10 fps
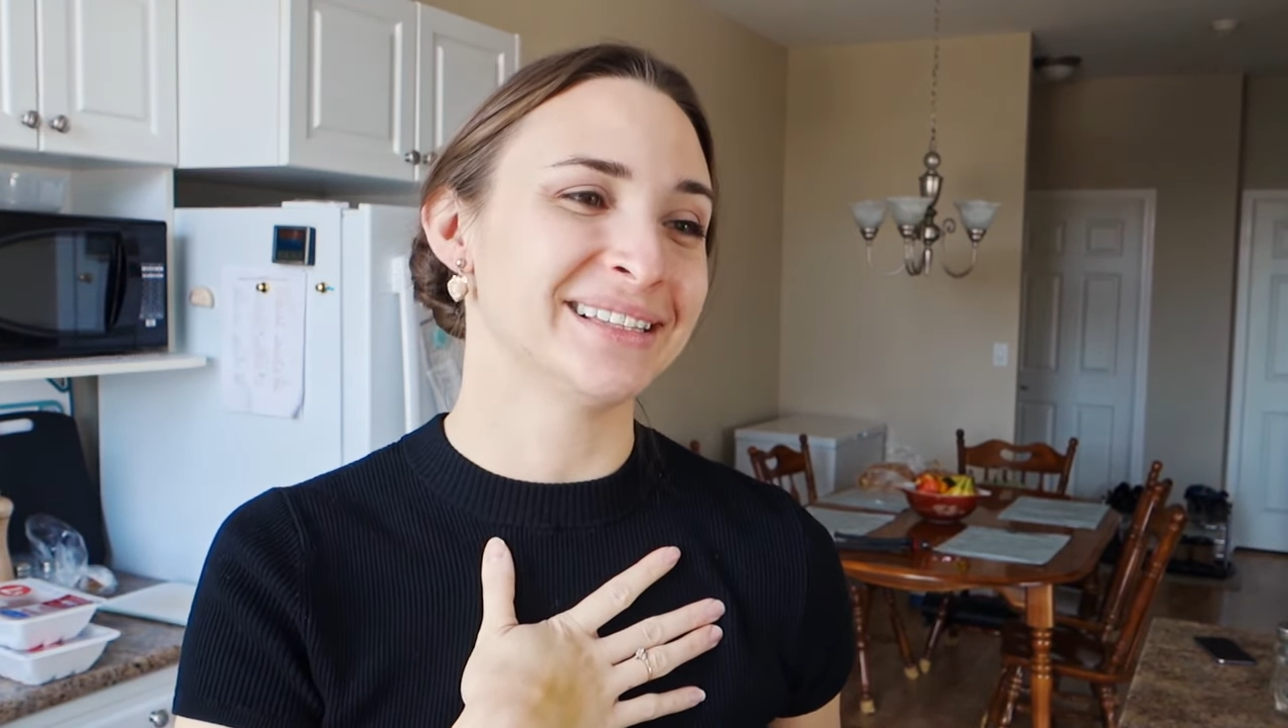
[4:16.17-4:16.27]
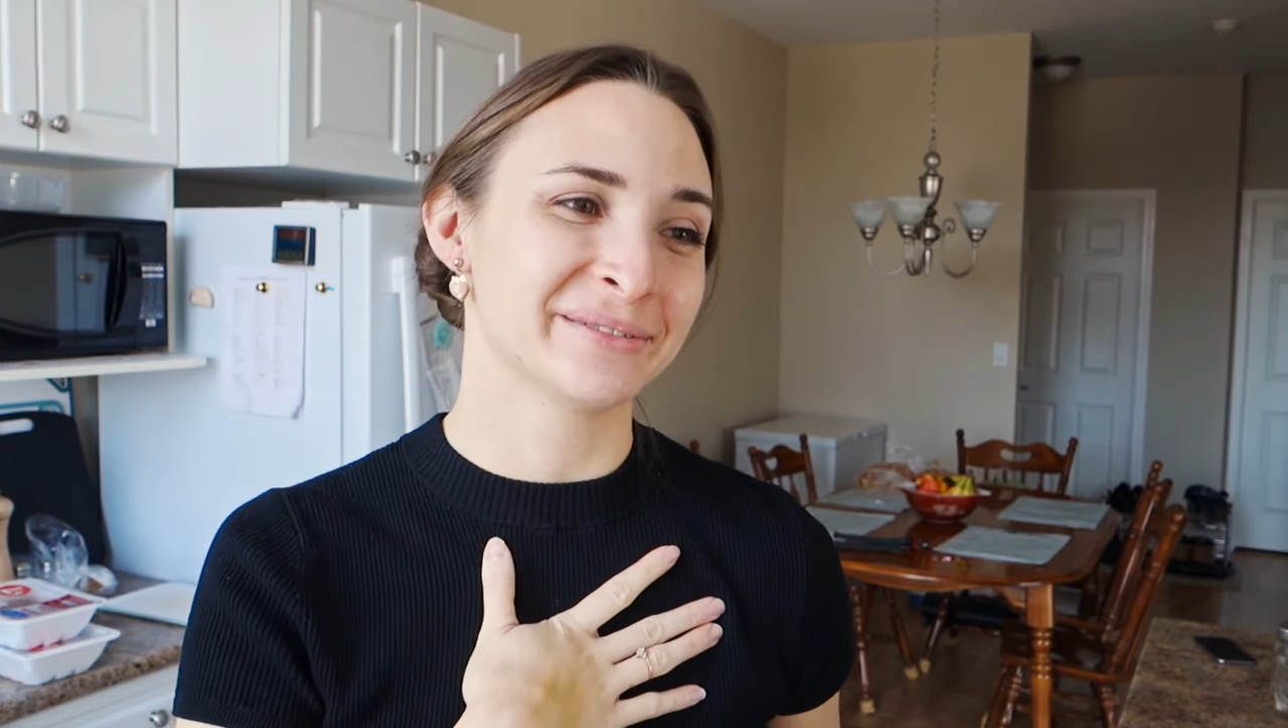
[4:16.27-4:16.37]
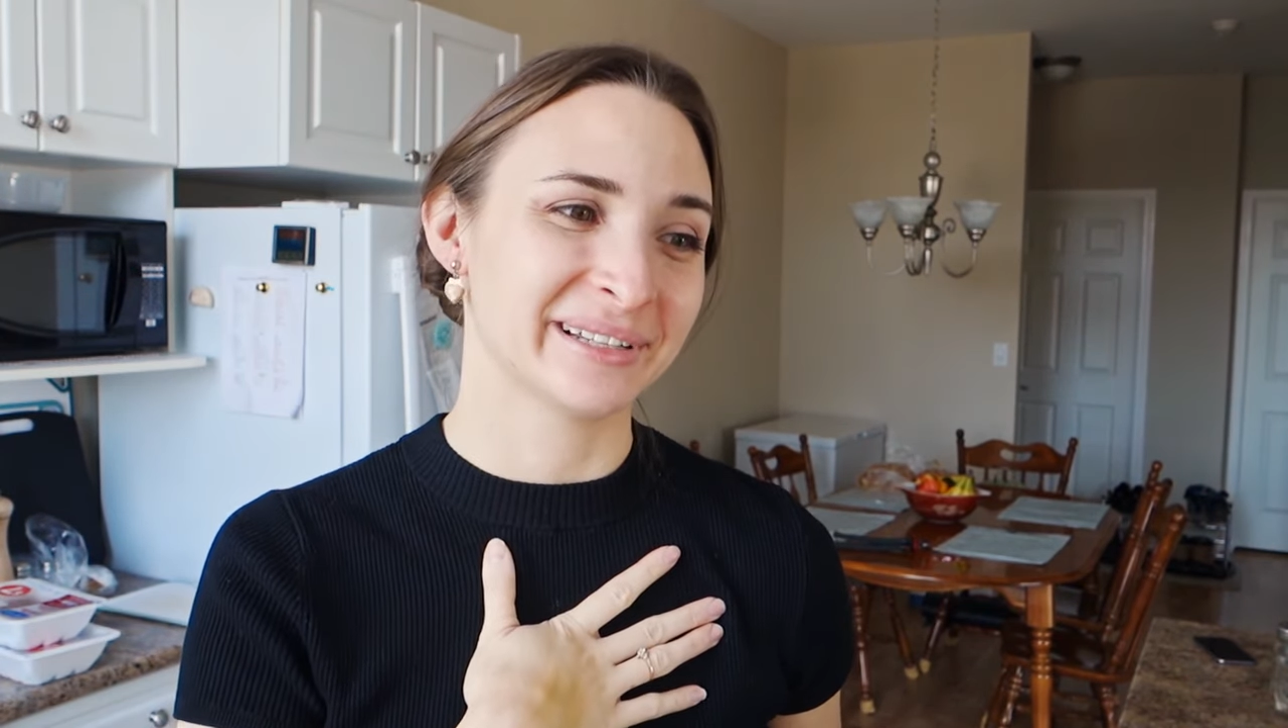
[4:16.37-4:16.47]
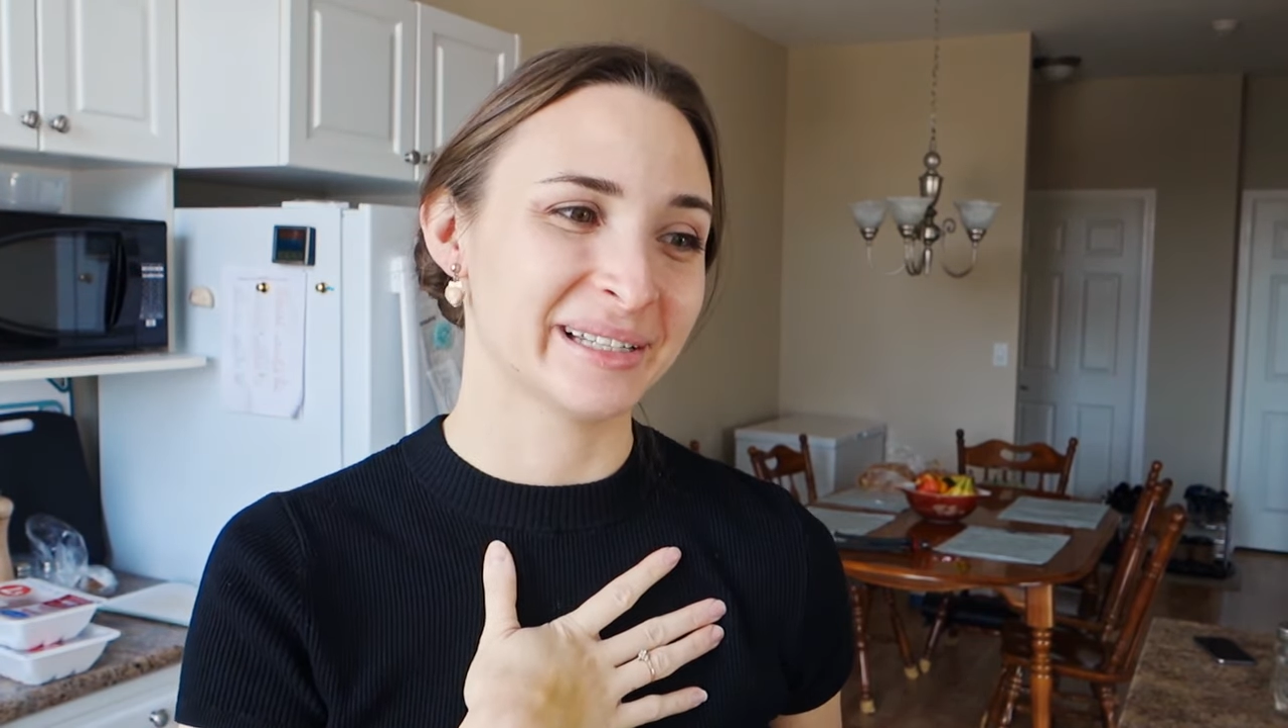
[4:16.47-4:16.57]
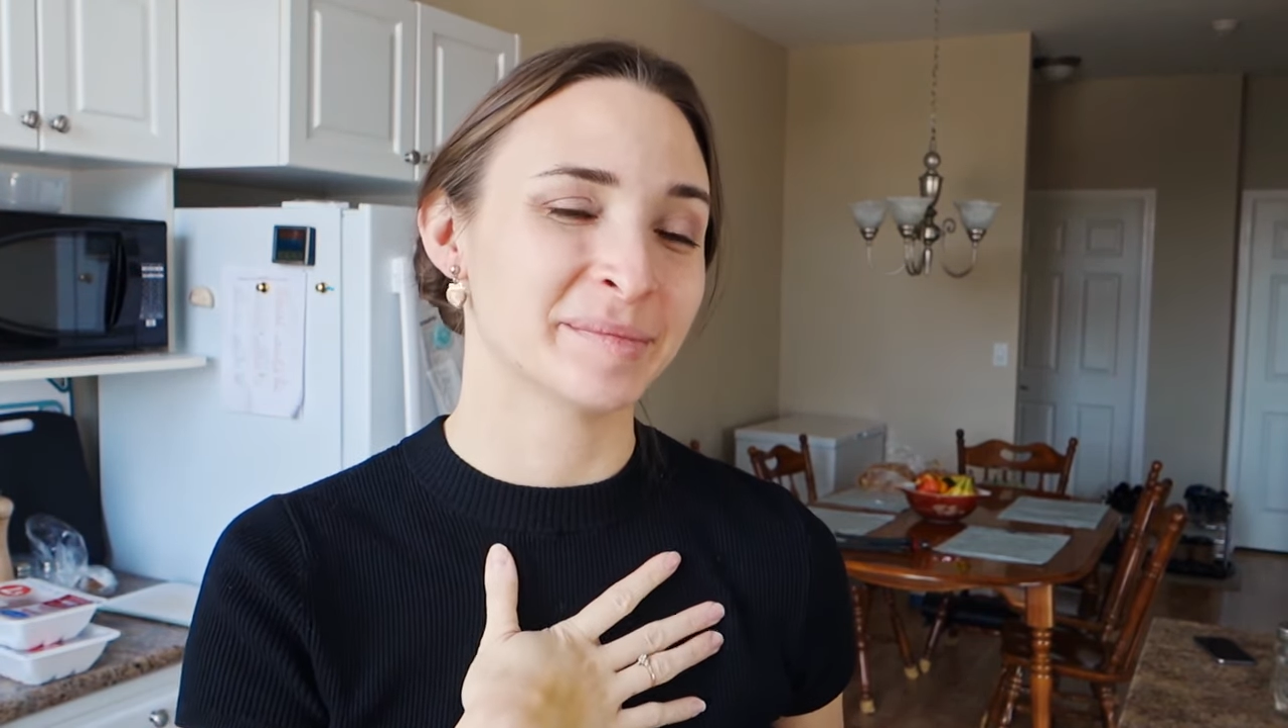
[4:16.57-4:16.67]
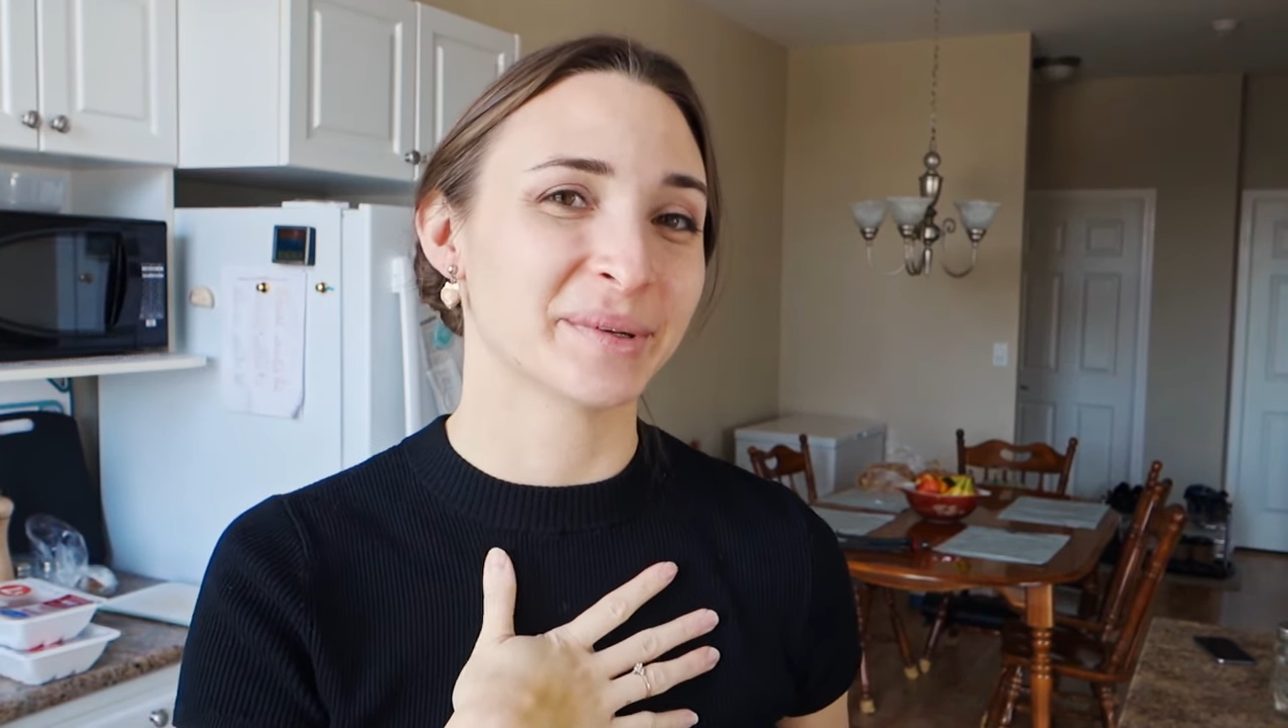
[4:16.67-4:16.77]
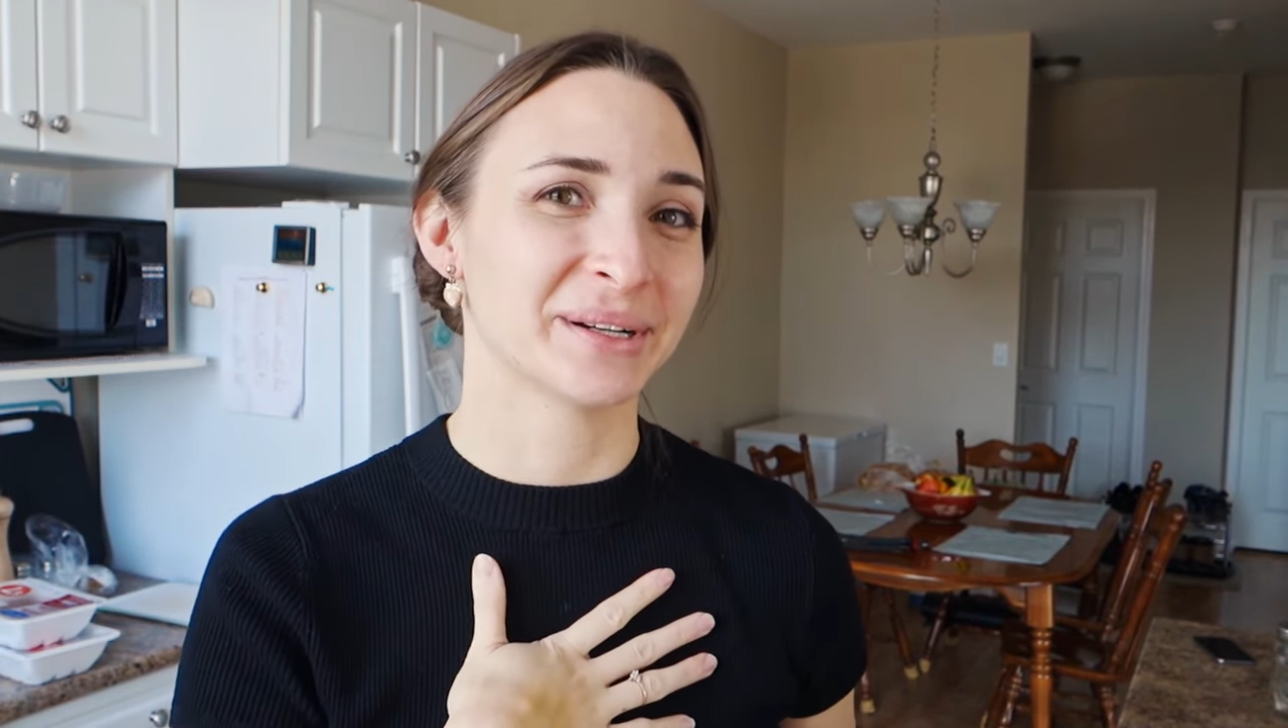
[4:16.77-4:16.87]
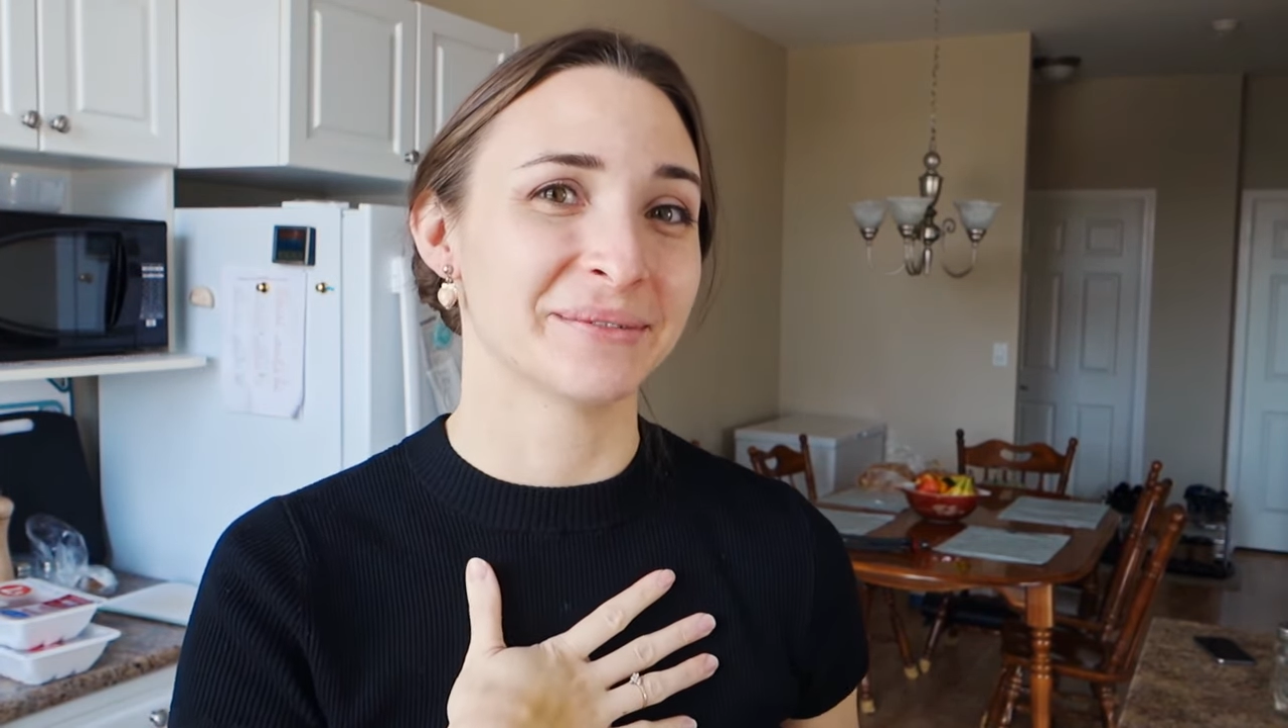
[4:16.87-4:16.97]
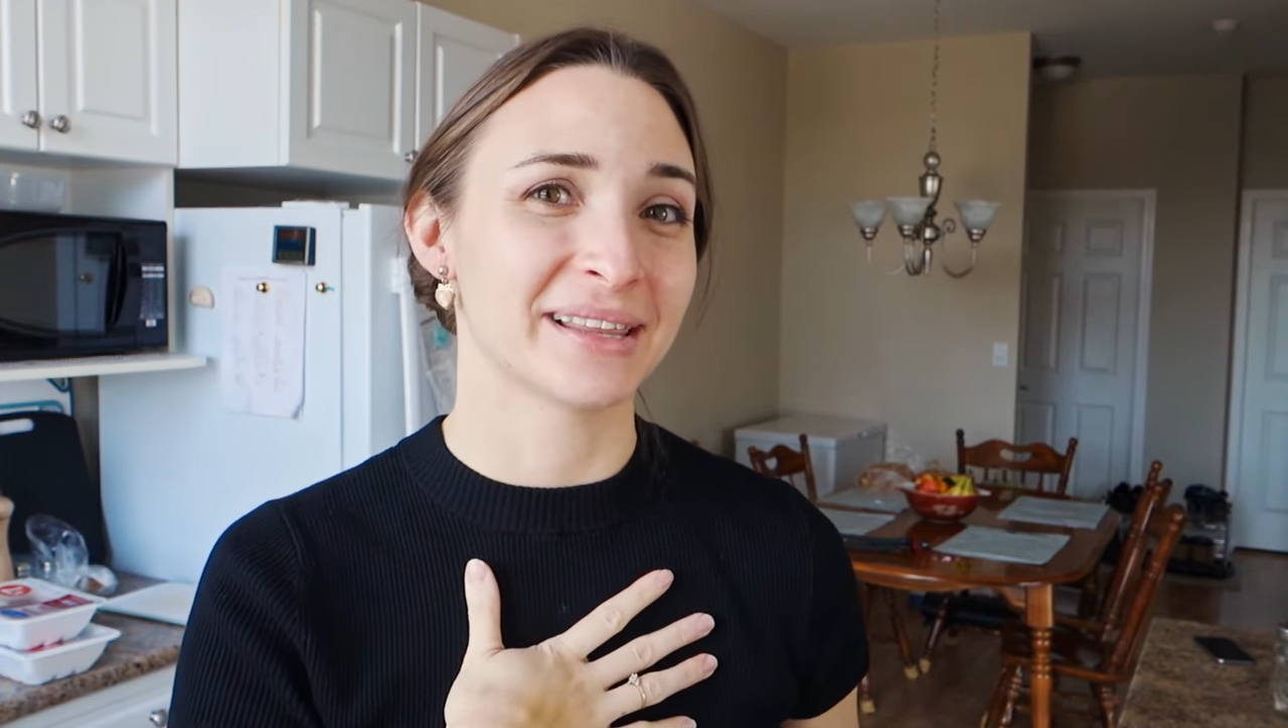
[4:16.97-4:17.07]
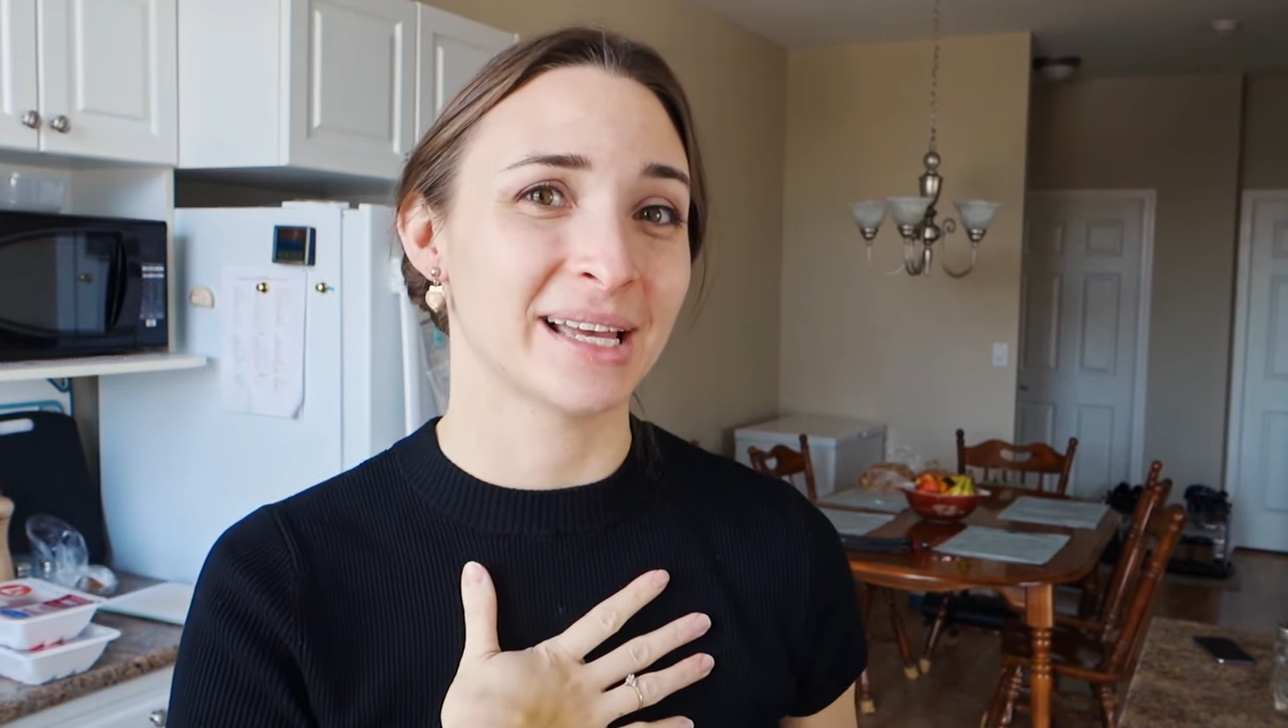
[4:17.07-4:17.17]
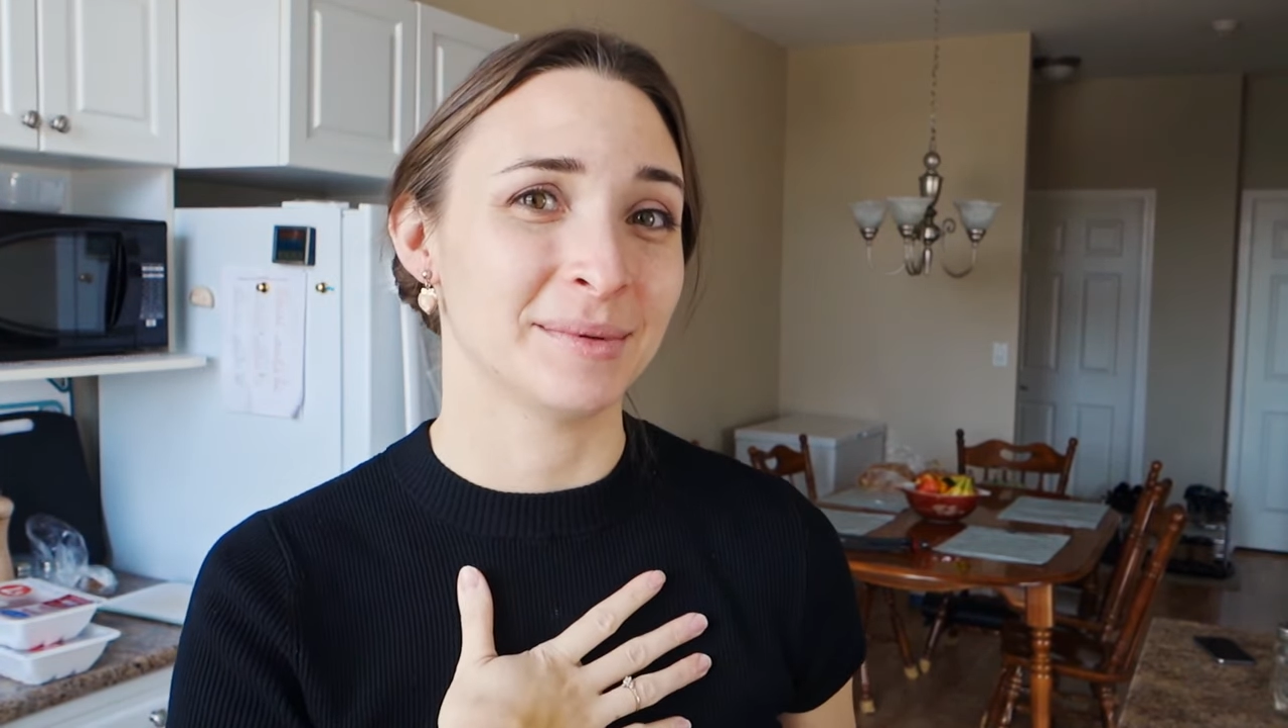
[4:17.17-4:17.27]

It's really important with